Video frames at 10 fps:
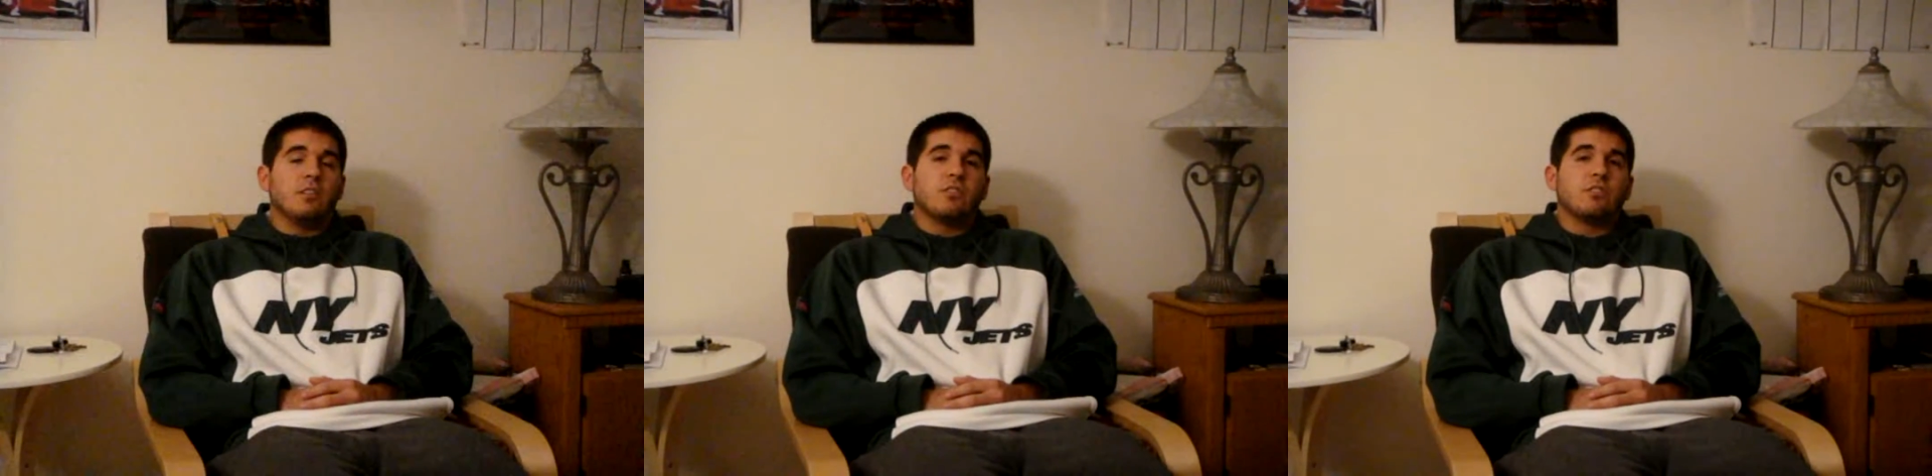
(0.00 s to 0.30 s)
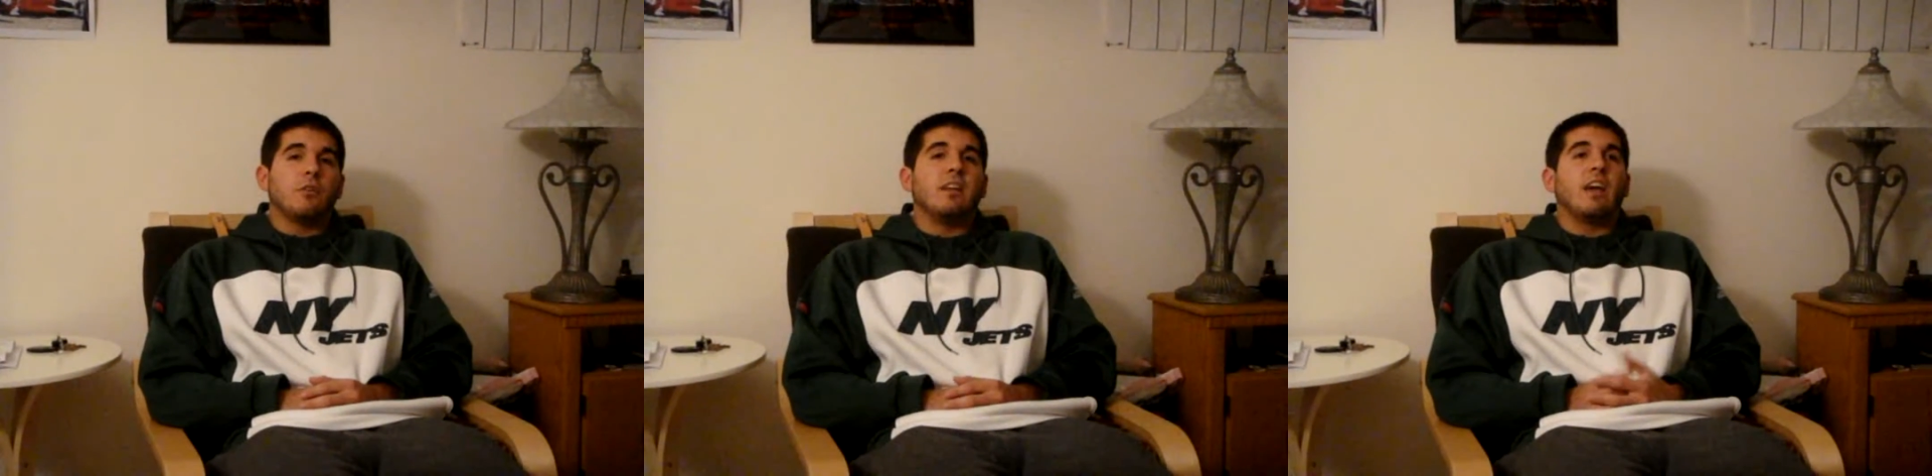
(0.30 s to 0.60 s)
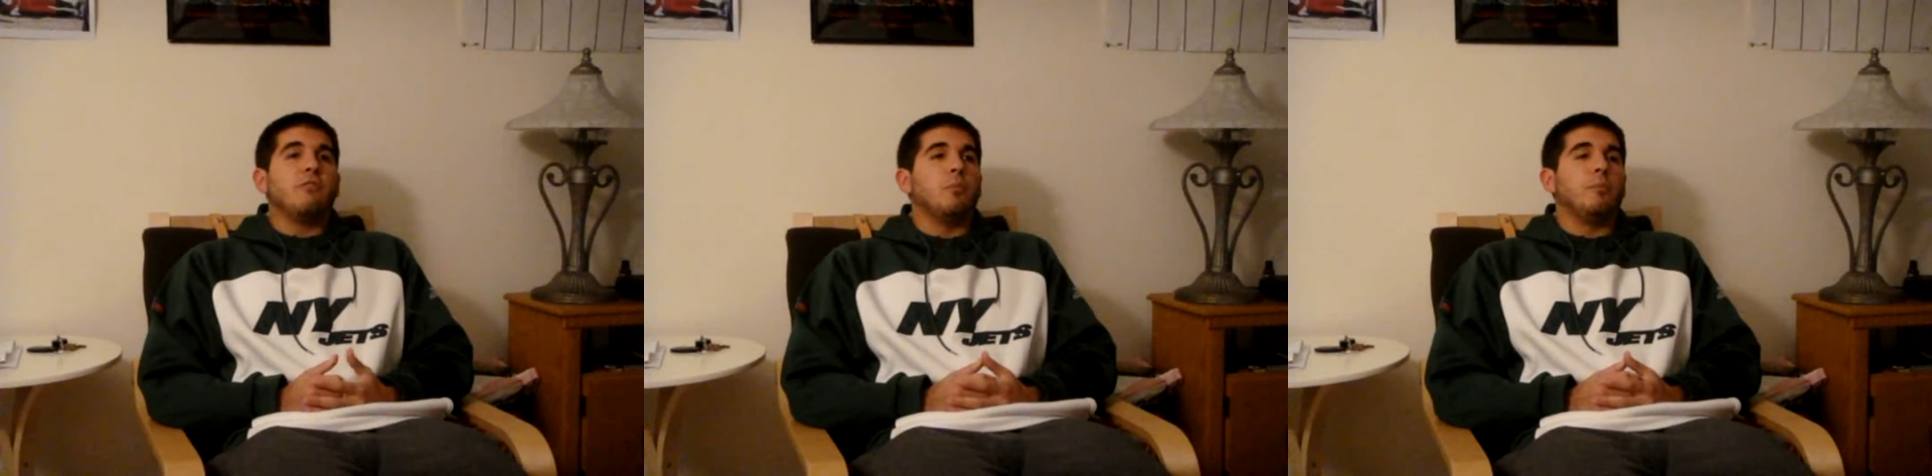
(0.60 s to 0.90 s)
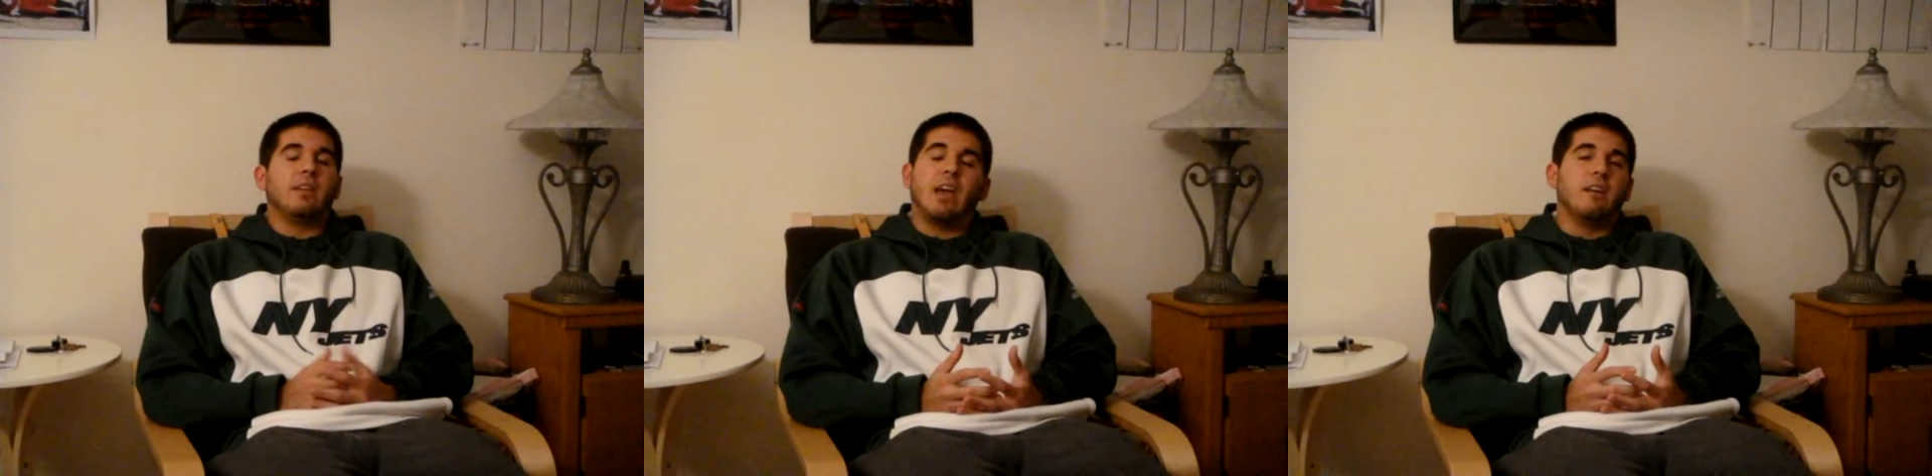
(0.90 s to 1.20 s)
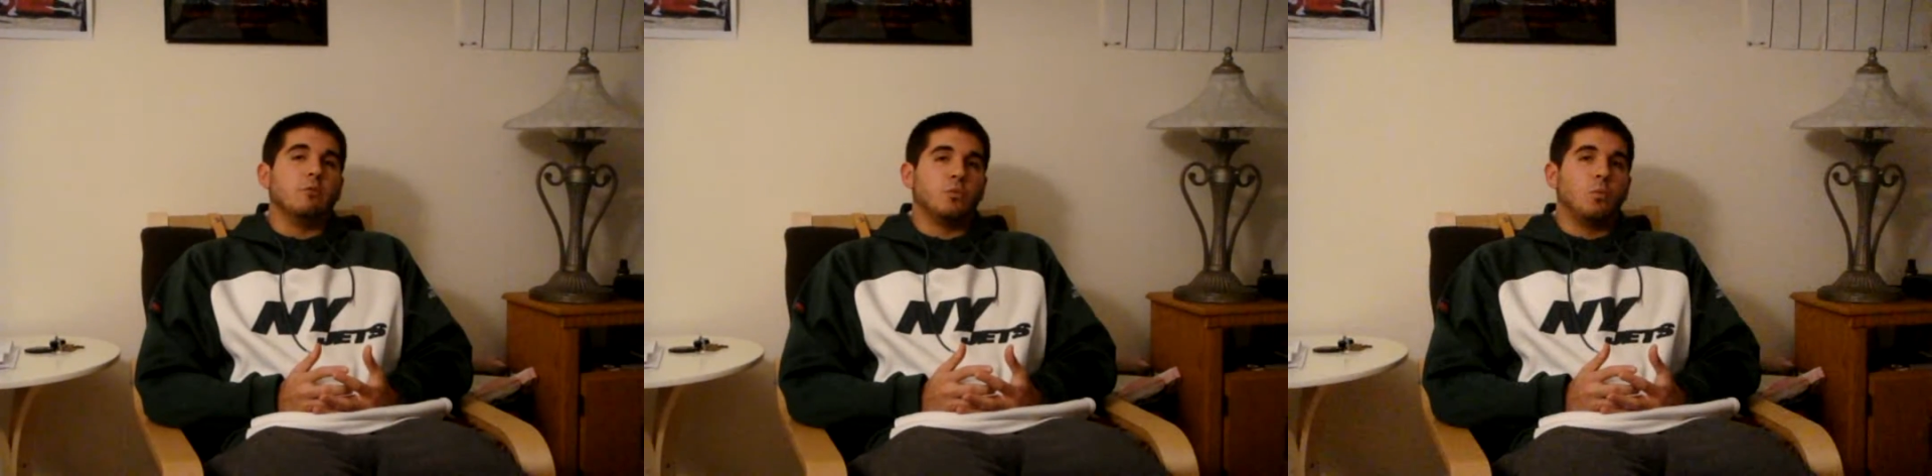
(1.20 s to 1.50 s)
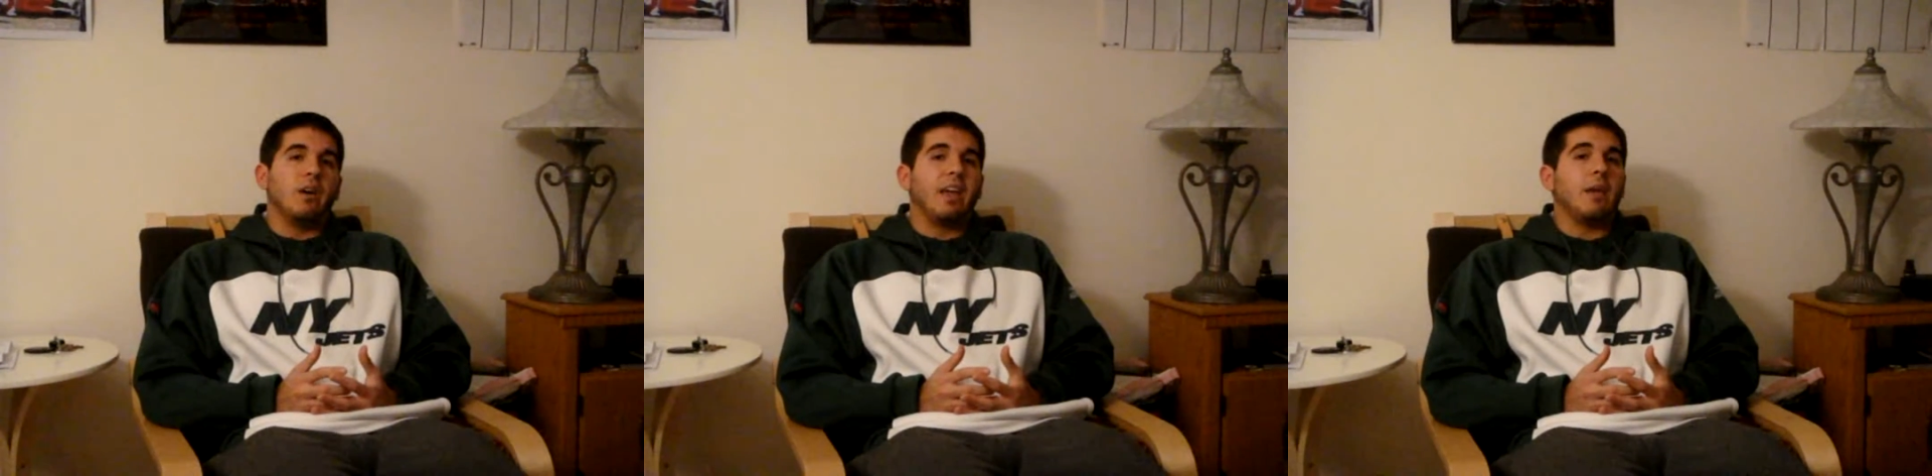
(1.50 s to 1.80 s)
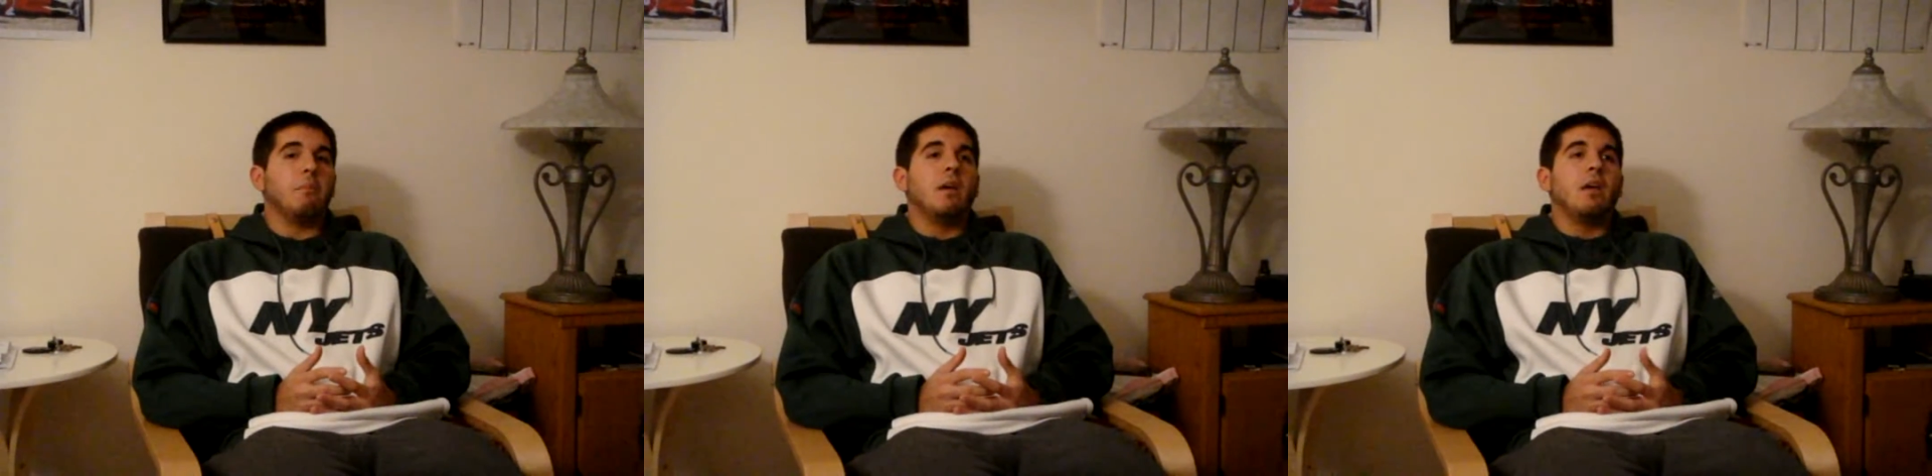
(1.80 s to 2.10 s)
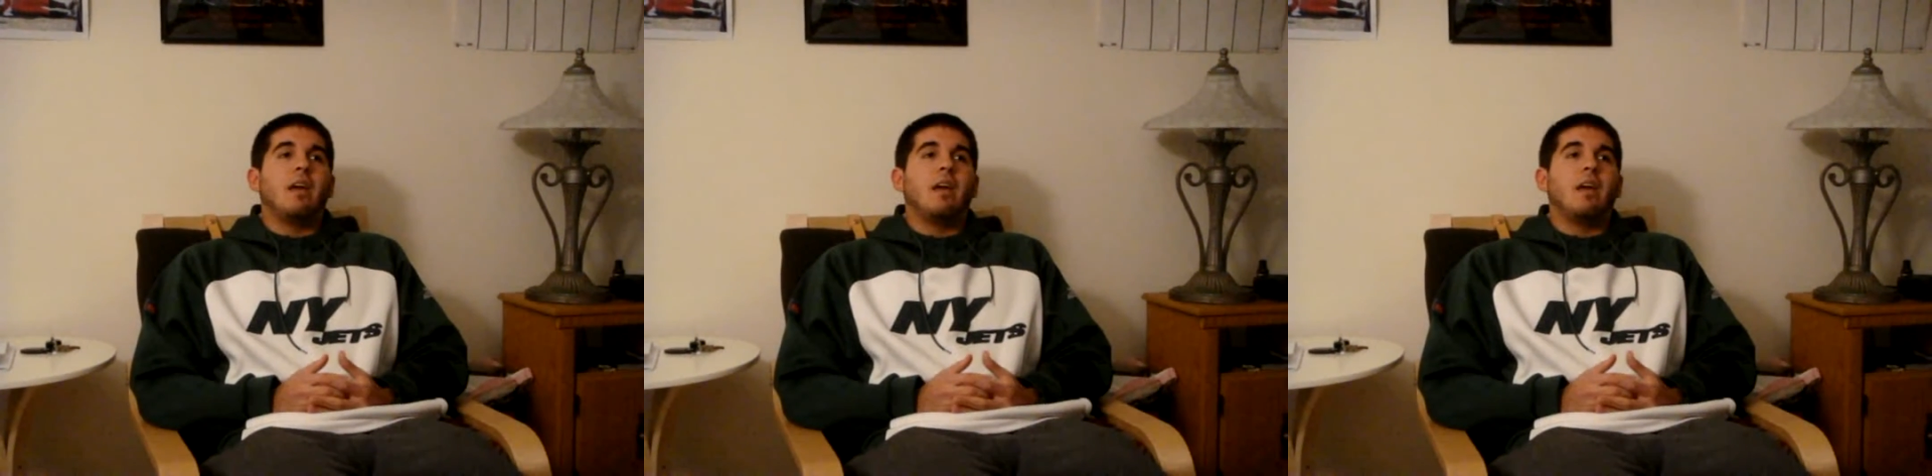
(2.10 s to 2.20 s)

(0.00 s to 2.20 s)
concerning effort, but again, it was one game.